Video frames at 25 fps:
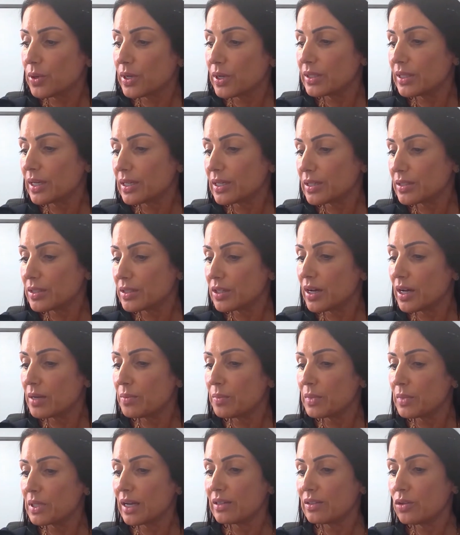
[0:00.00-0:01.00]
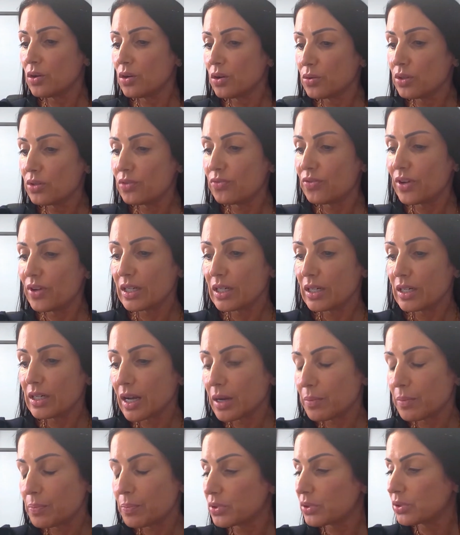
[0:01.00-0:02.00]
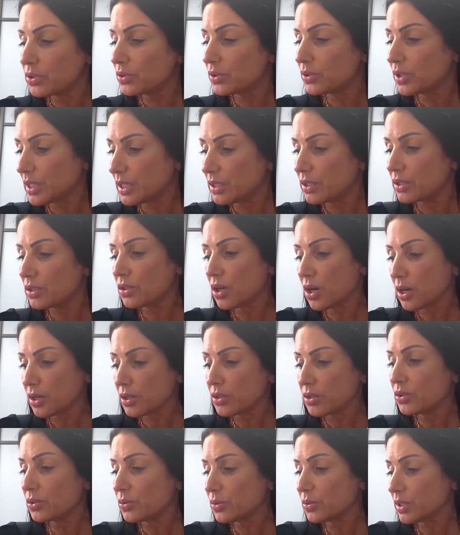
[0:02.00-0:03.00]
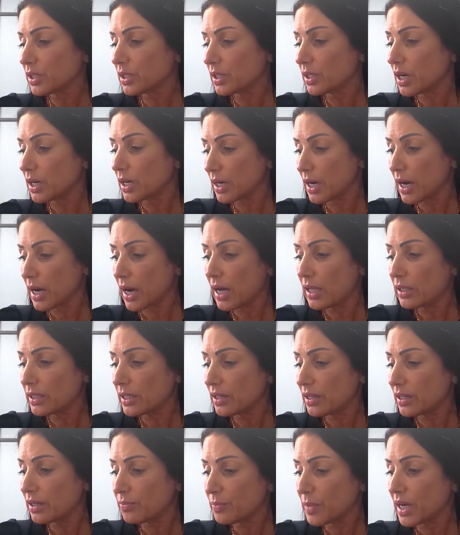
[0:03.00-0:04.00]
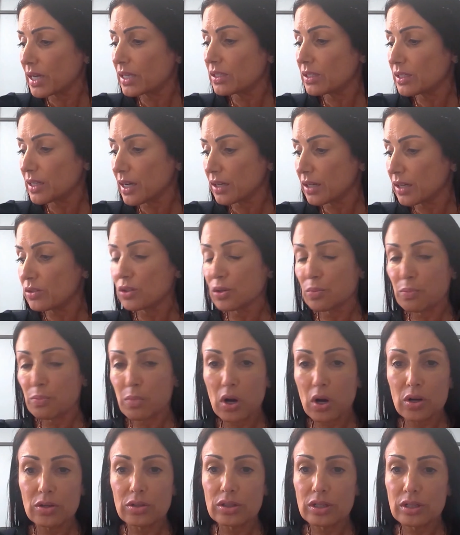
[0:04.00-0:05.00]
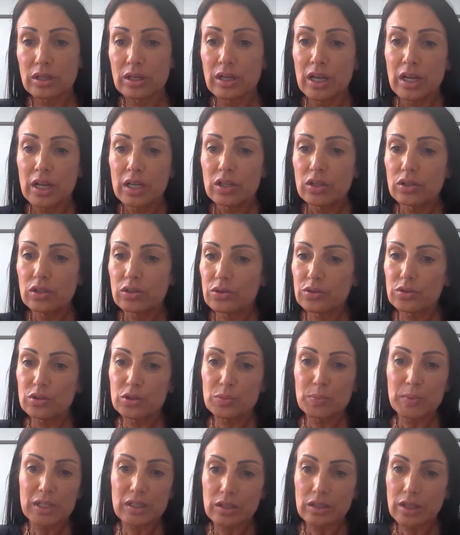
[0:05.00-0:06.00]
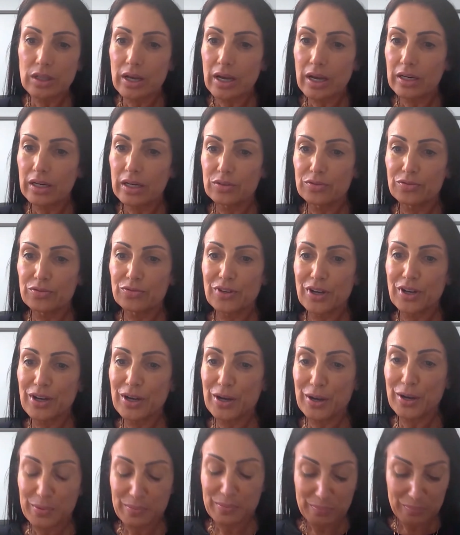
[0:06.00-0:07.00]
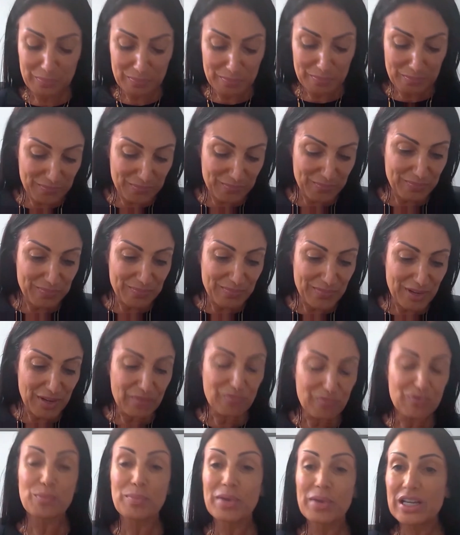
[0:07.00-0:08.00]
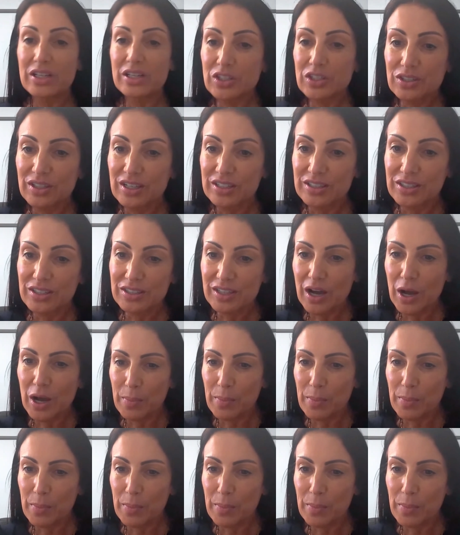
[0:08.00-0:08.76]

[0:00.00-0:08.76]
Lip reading: at that time, and I know you've had an opportunity to talk to a colleague of mine, Dr. Martin, there's been a lot of information that's come